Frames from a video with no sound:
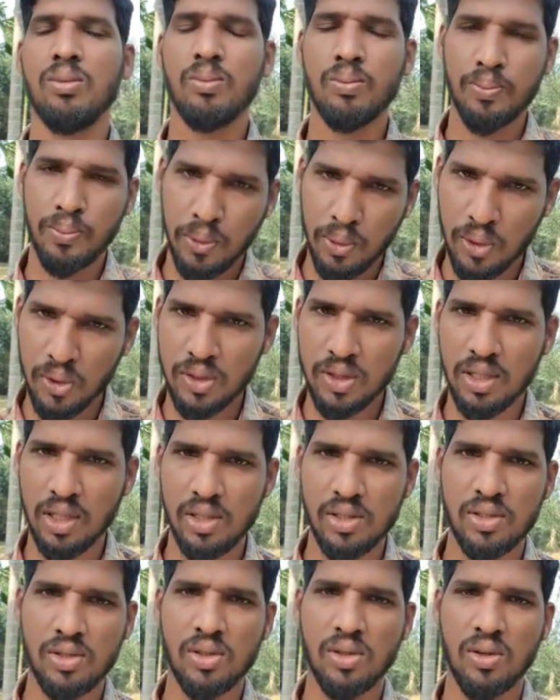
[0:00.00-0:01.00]
Both
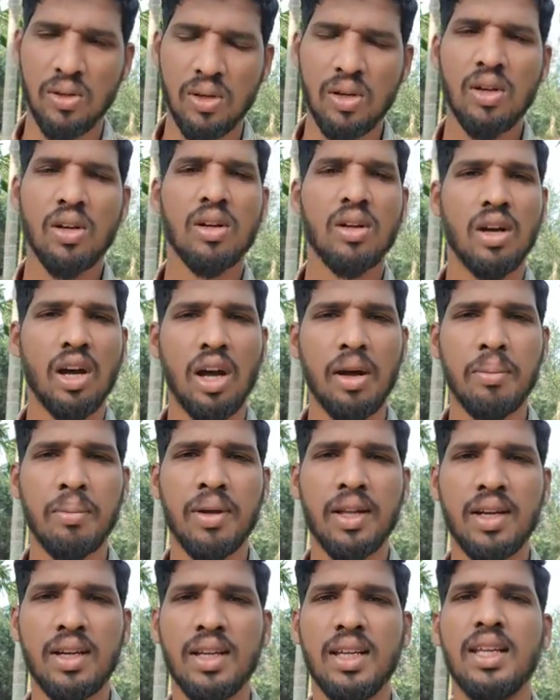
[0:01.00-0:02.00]
also
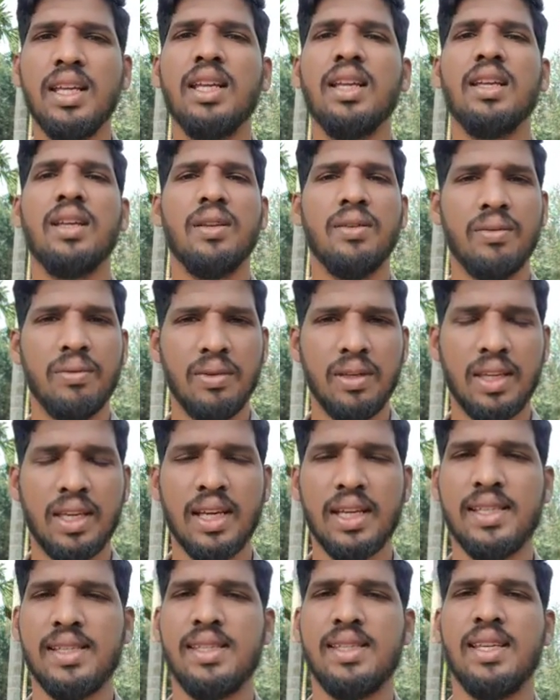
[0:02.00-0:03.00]
commonly we
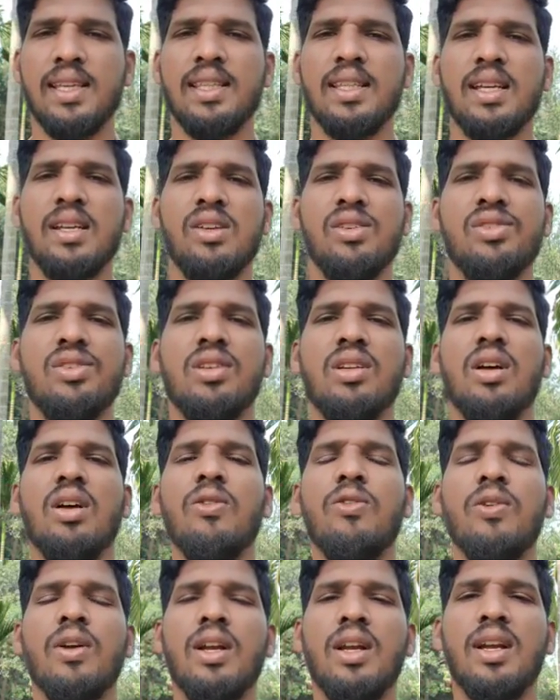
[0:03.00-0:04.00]
can see in the region
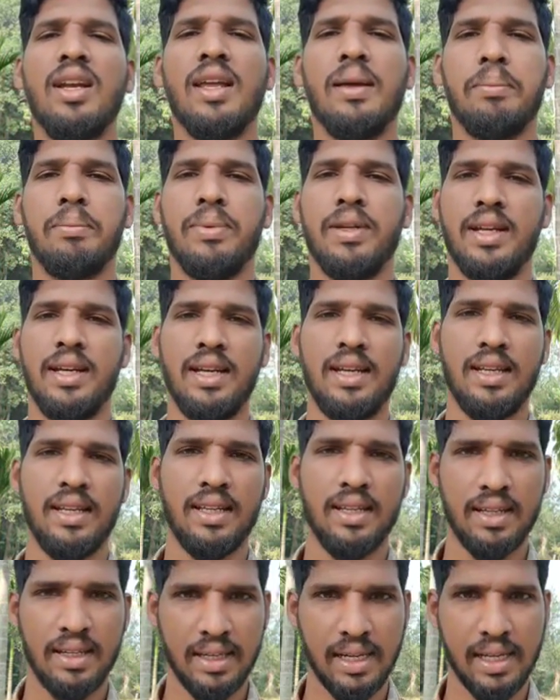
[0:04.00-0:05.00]
of temperate
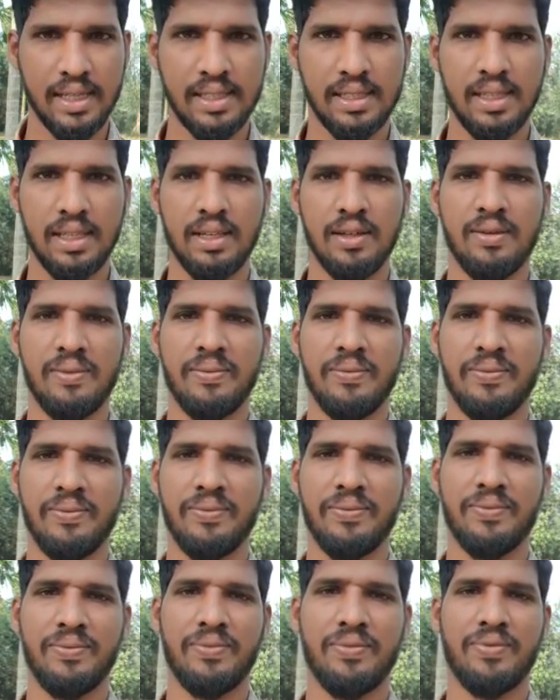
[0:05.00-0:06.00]
grassland.
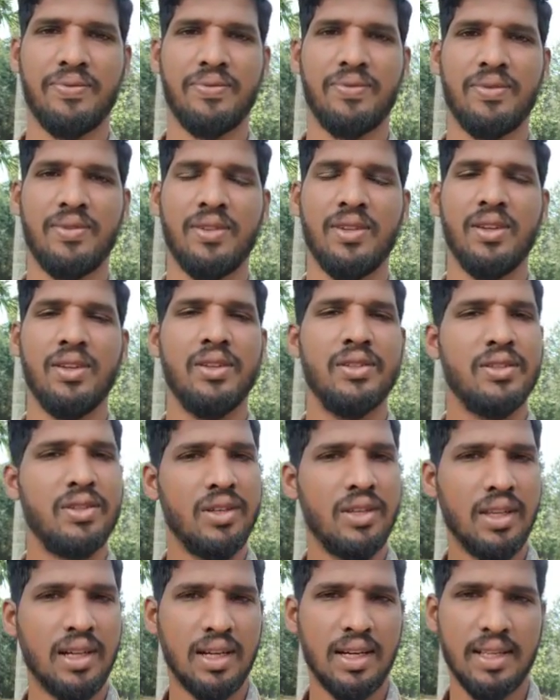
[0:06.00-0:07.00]
So
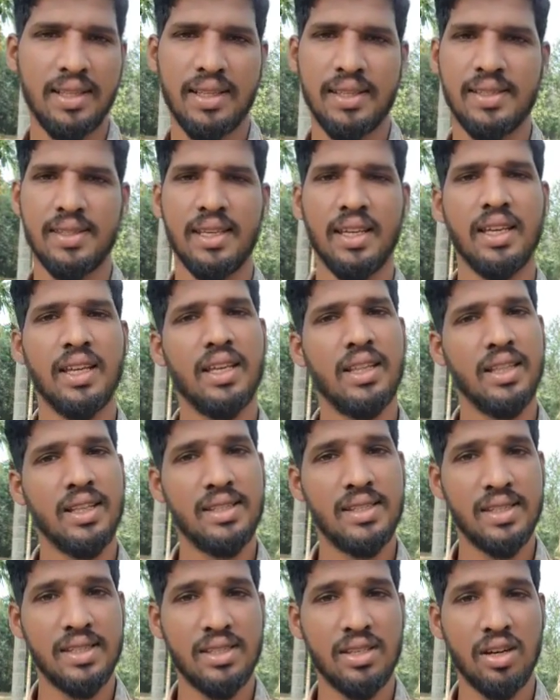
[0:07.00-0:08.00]
that like they saying in the
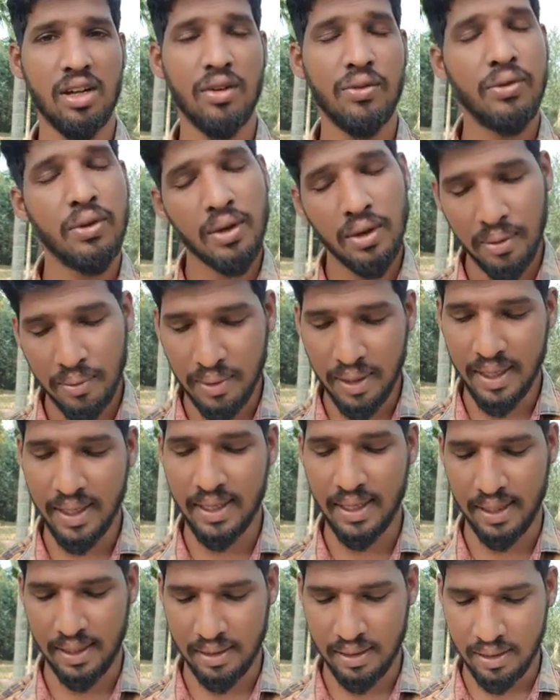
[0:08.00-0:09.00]
season of
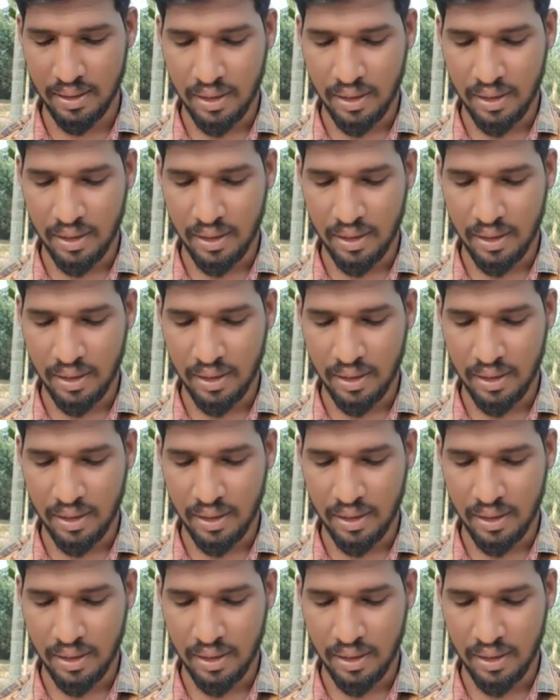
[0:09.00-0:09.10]
winter.